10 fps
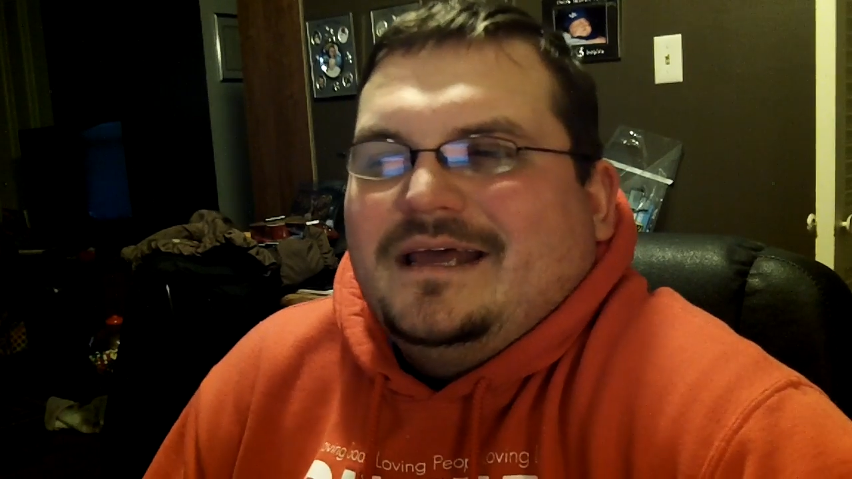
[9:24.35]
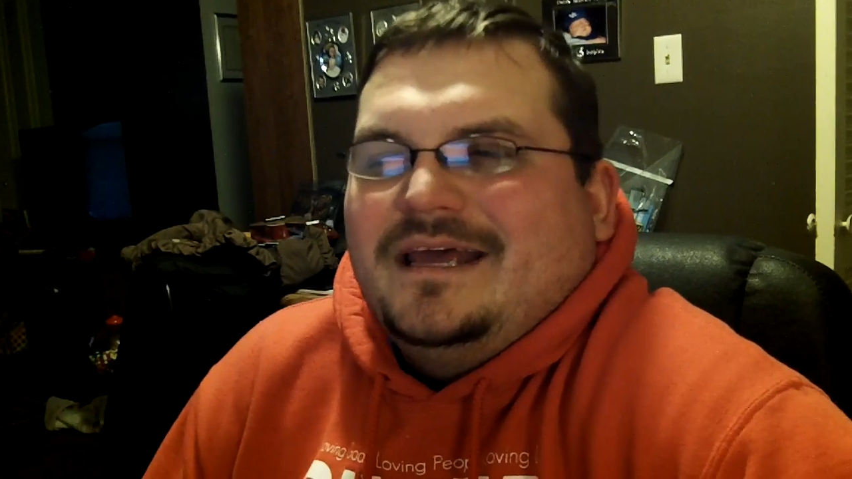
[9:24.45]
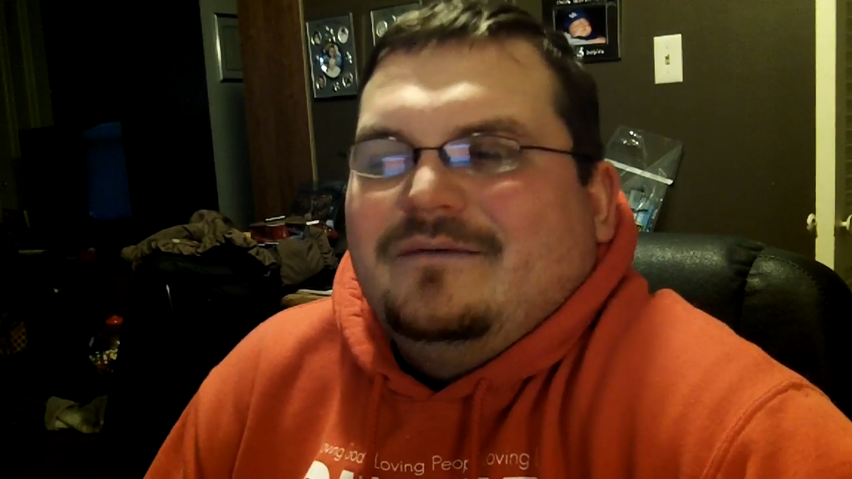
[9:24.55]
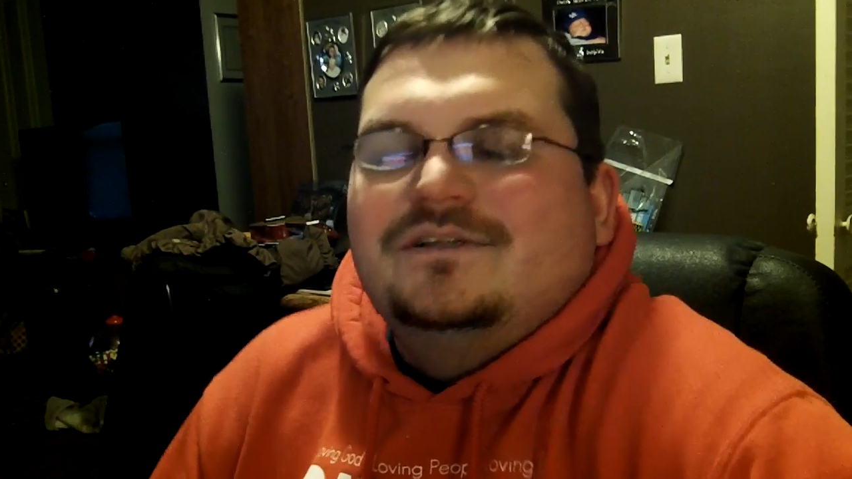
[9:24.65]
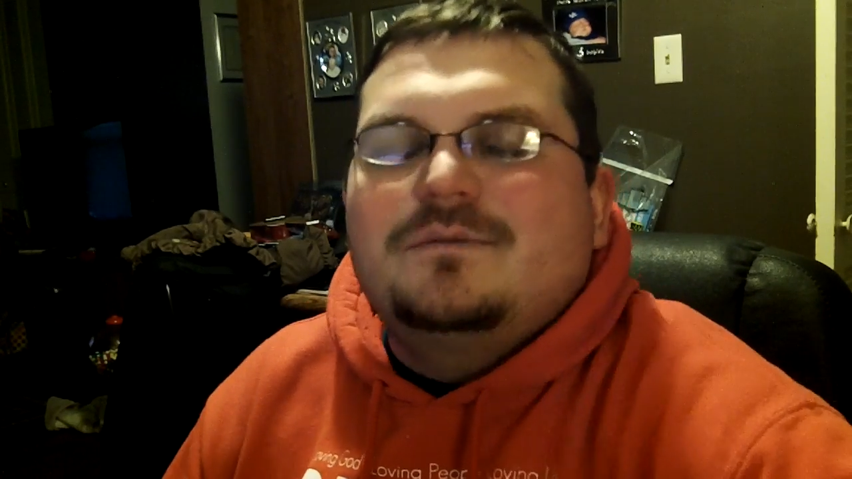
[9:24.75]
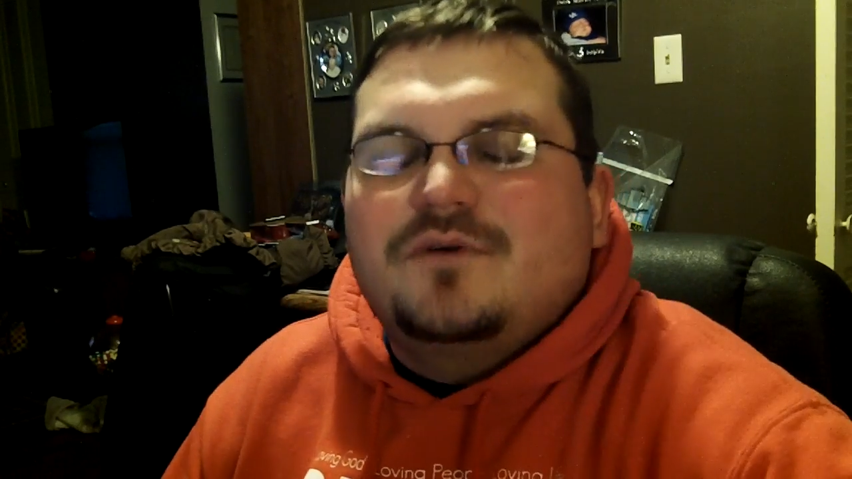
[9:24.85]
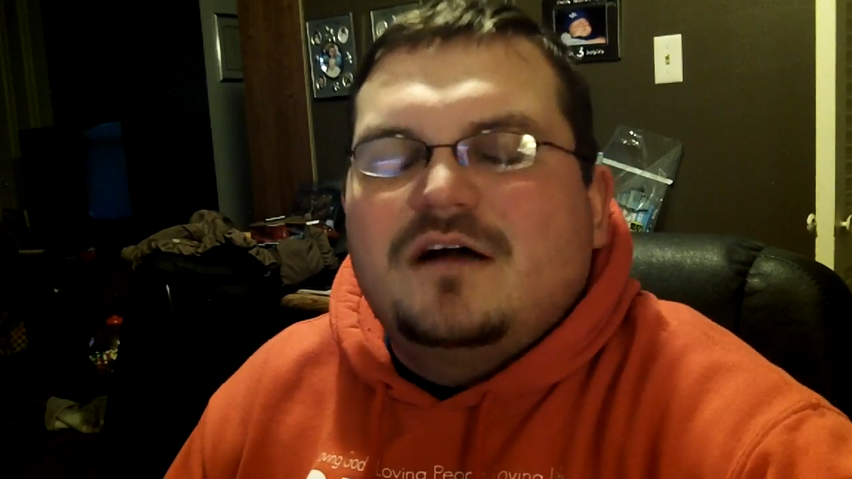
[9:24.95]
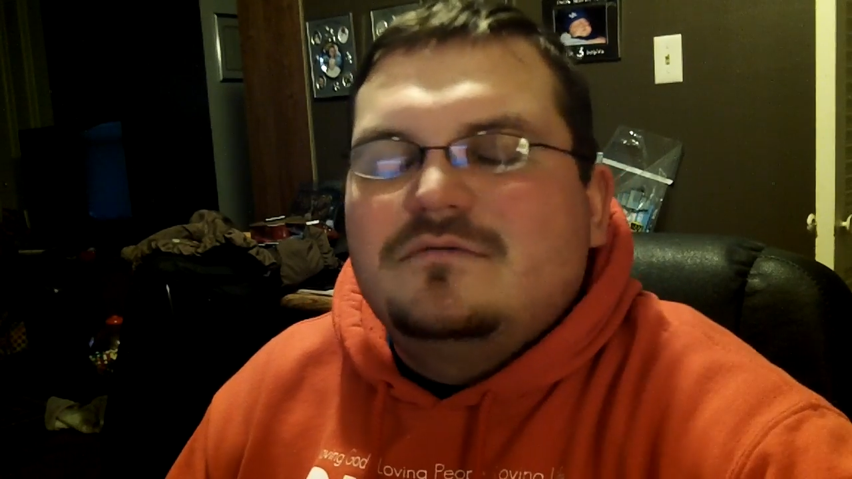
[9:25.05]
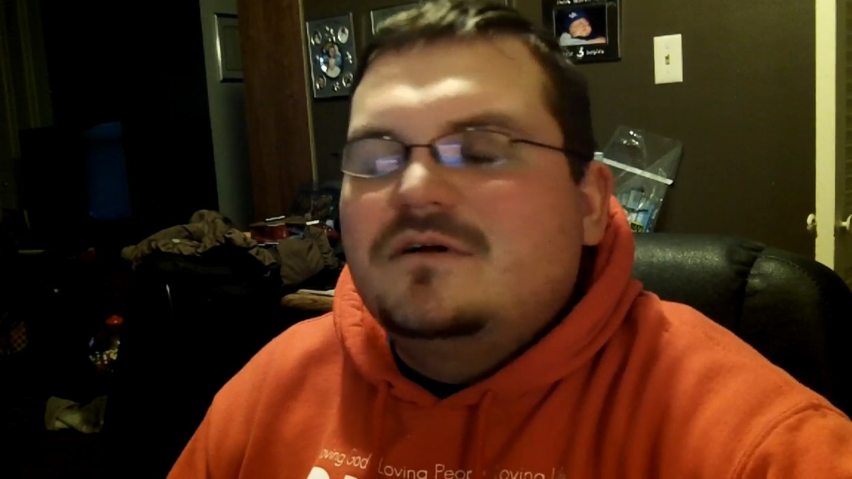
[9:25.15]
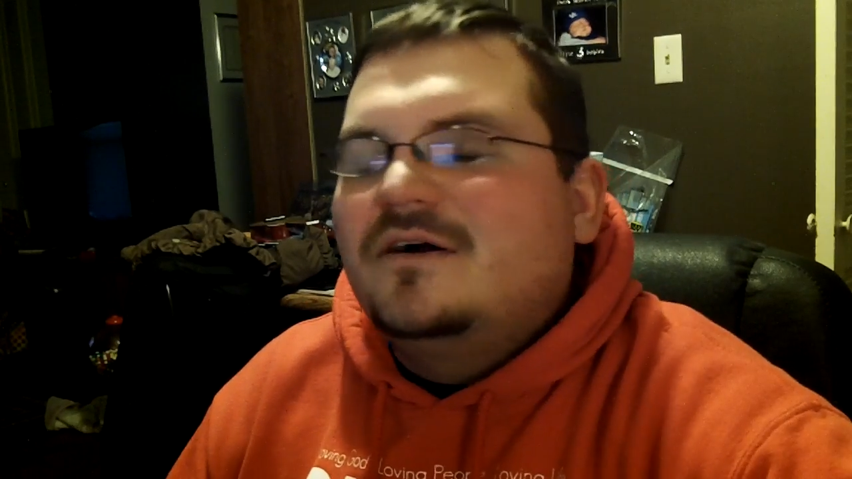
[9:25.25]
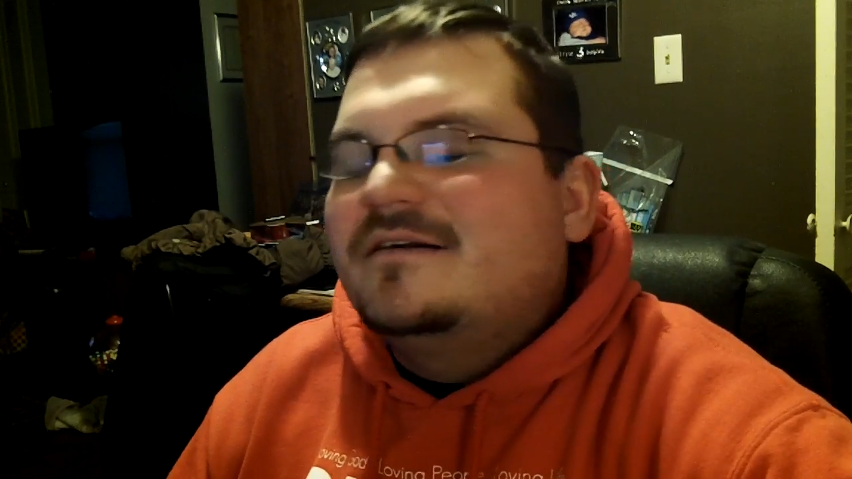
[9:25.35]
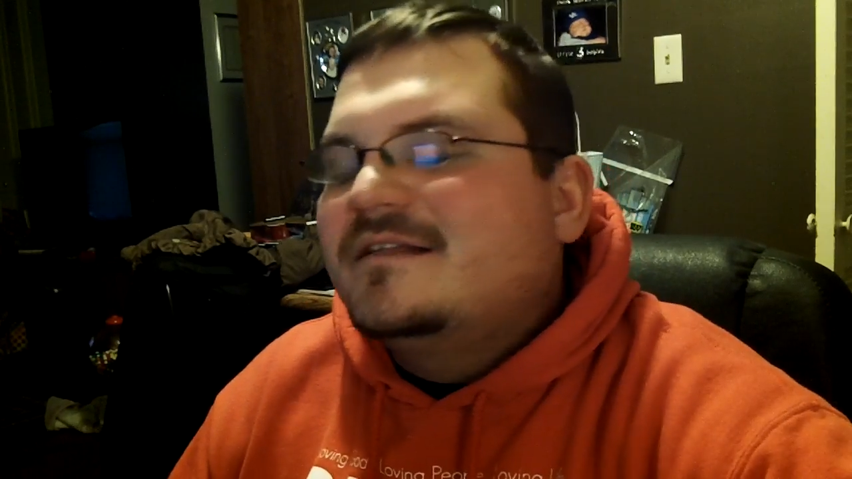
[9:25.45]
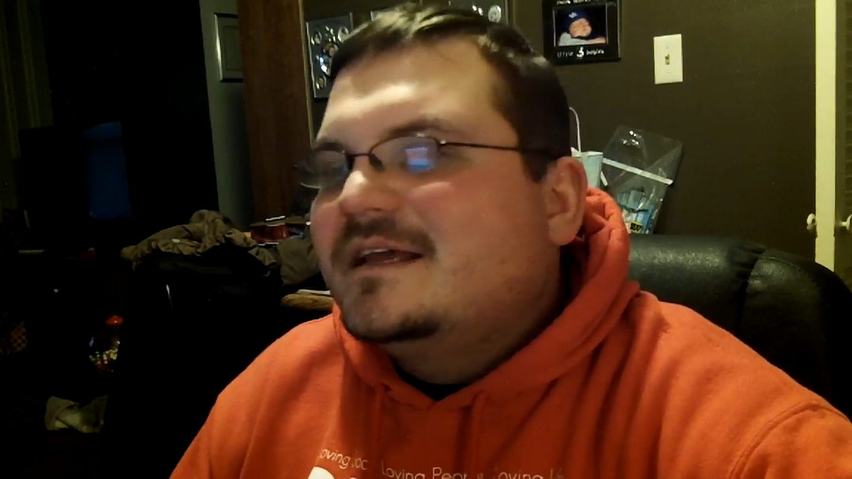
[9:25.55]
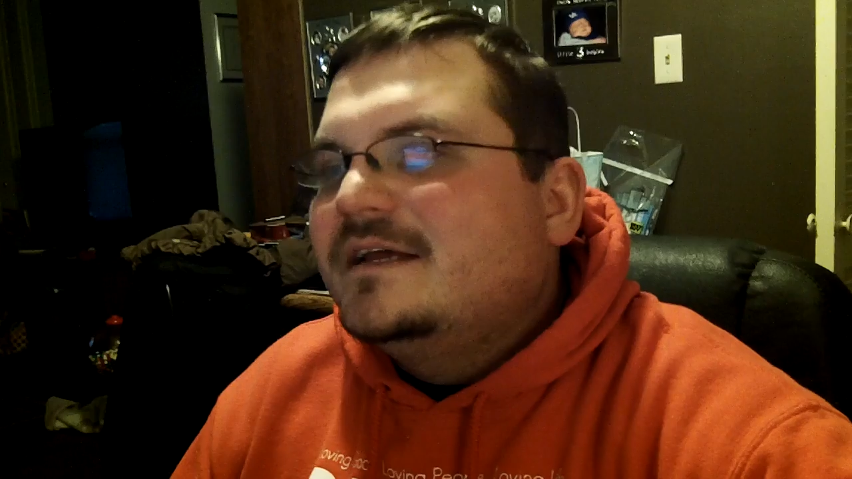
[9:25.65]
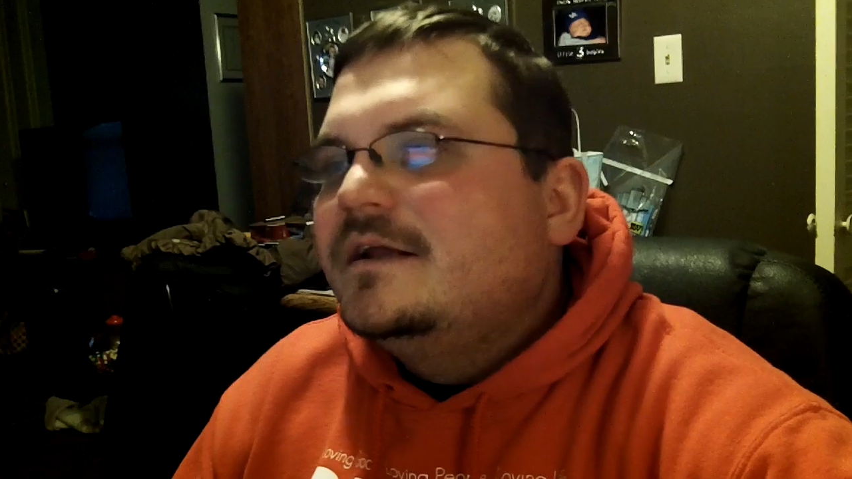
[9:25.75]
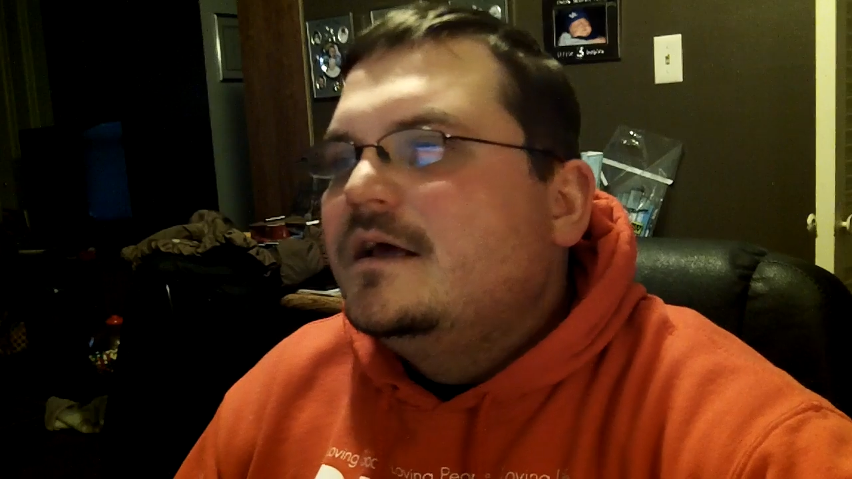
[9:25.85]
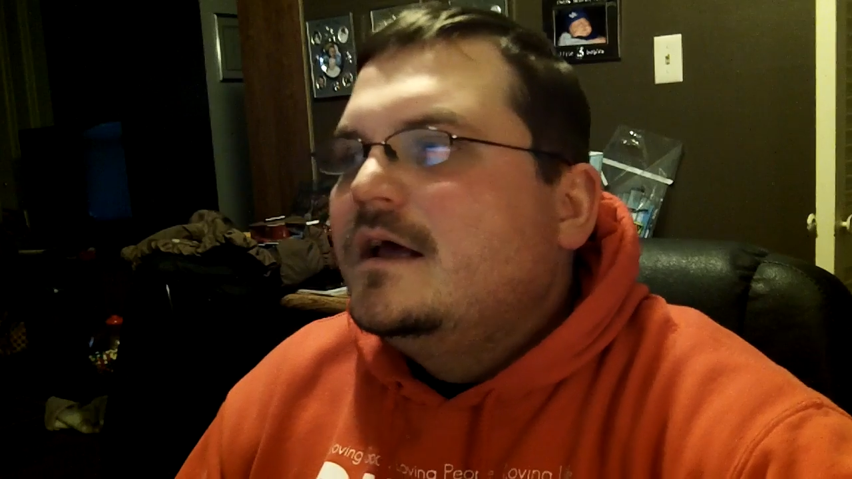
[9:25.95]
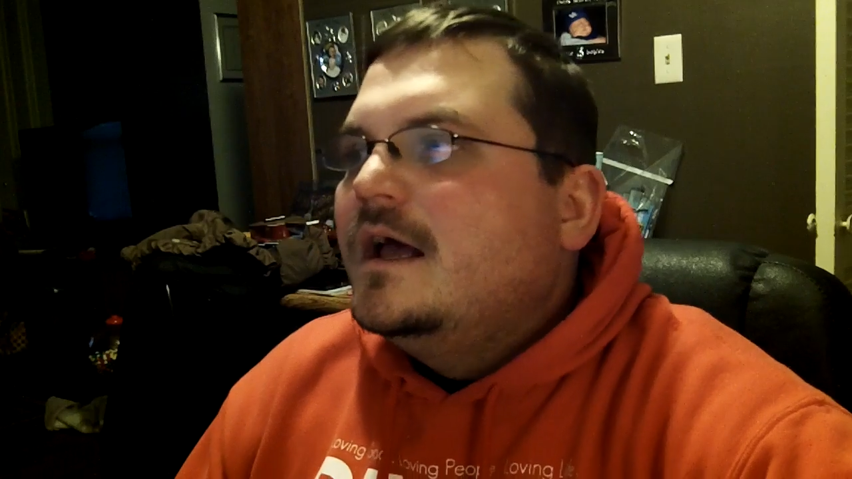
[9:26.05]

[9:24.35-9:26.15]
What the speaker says: it was a problem card then.